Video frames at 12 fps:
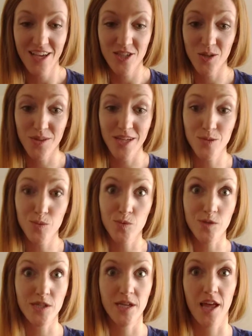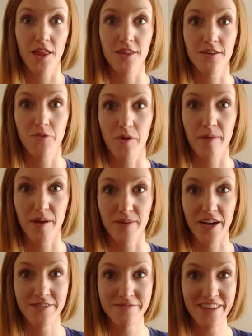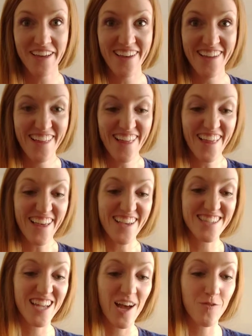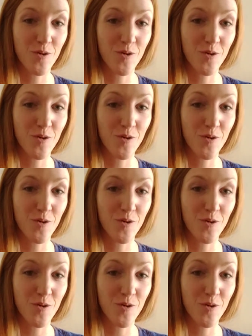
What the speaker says: So that's really healthy for my brain is not